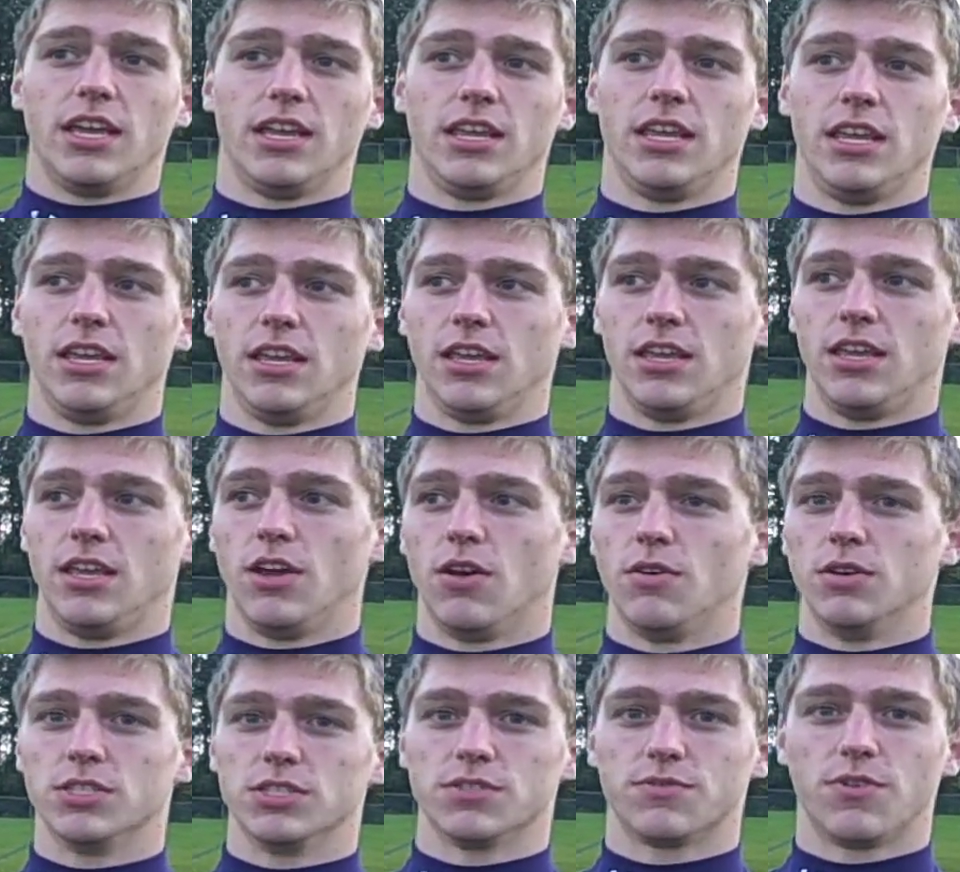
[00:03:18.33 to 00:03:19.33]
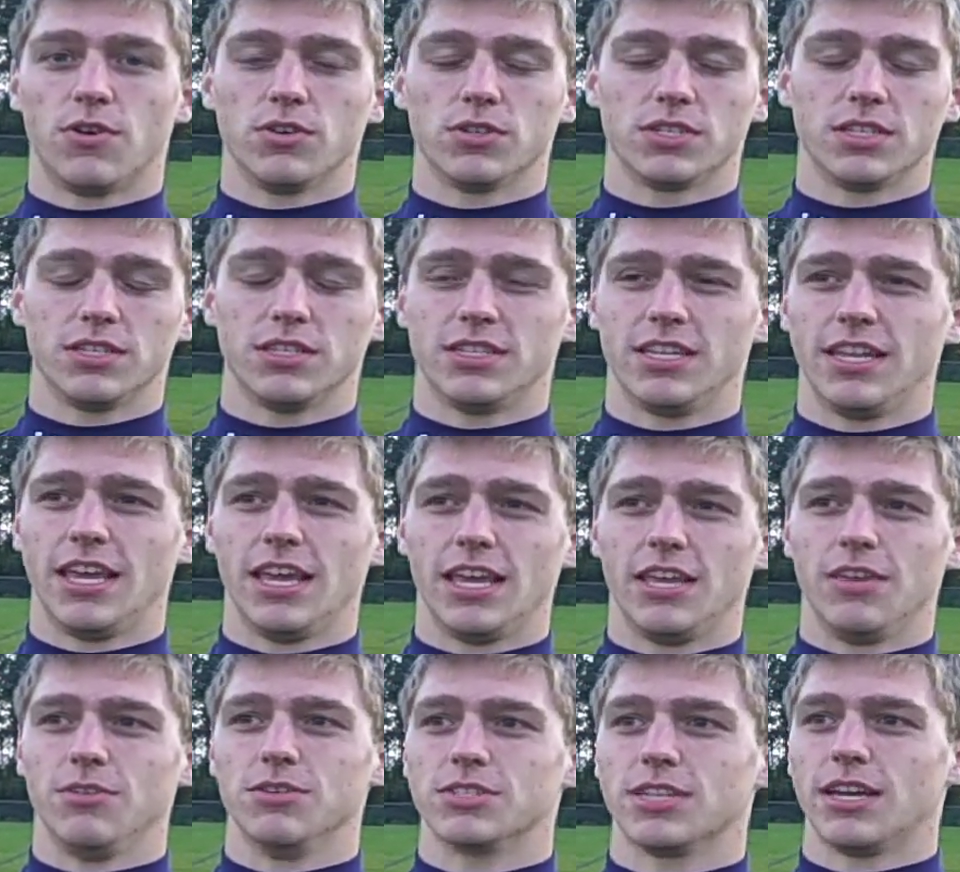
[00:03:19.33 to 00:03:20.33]
He always is focused. And today
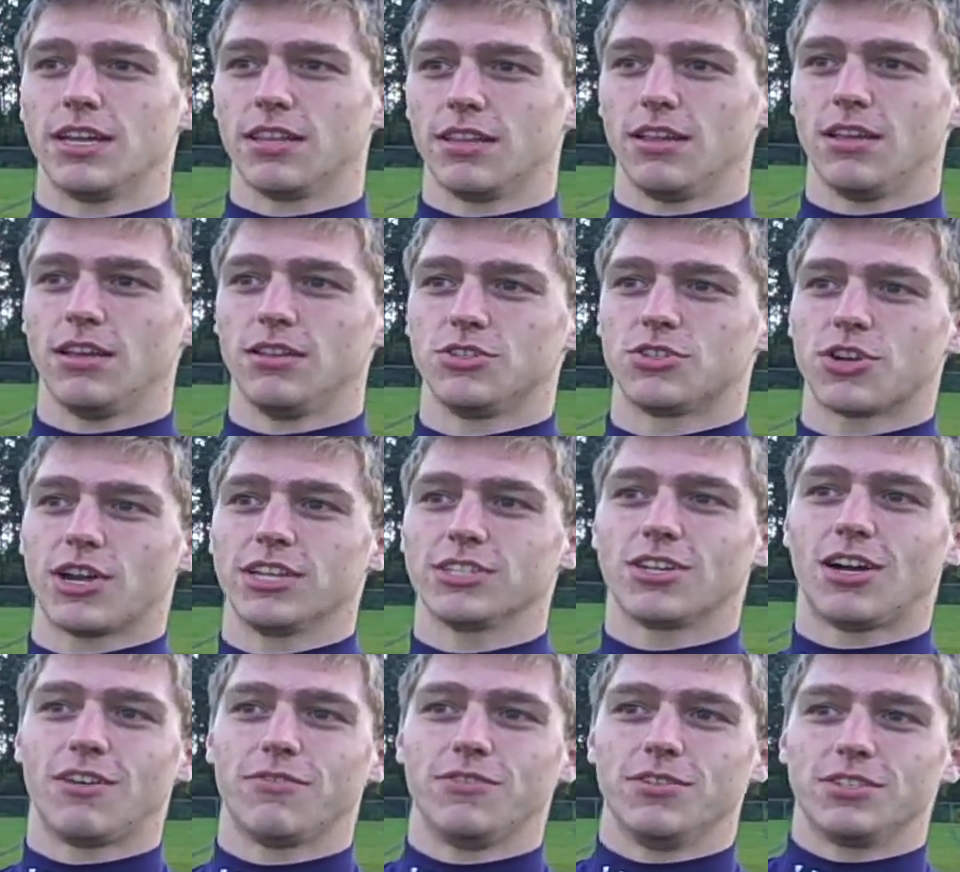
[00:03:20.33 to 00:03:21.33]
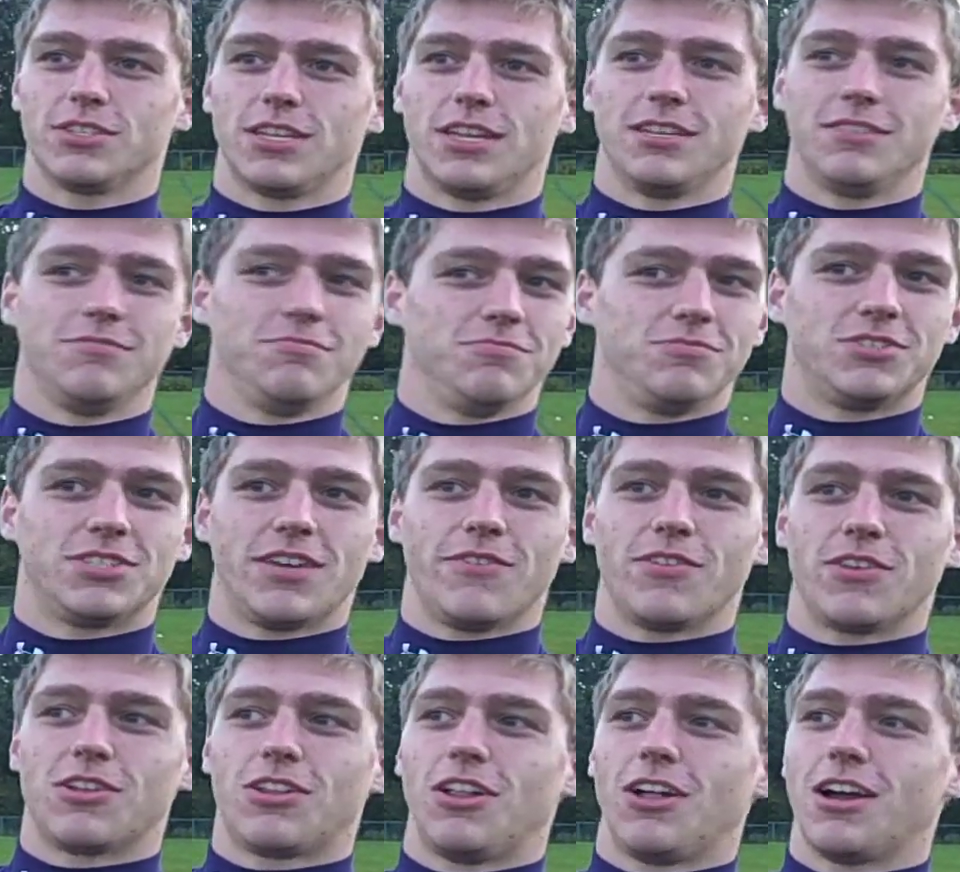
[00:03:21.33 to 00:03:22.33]
he was at Tri's office at 7
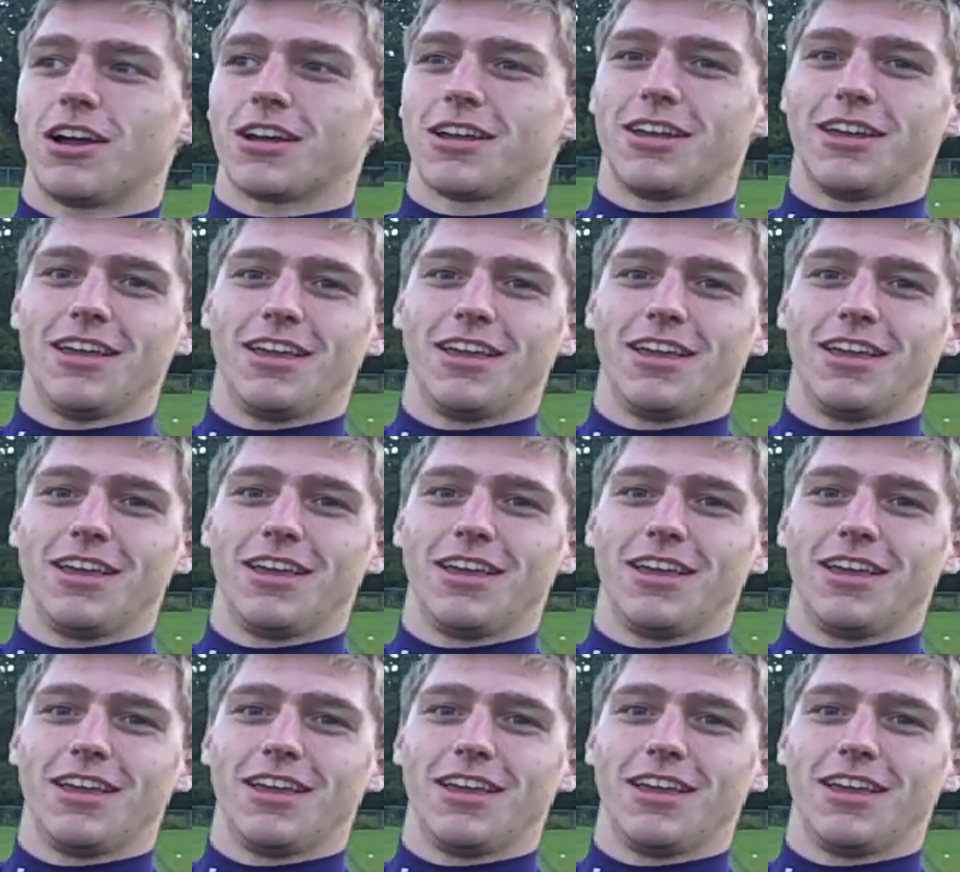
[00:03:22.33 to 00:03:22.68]
o'clock,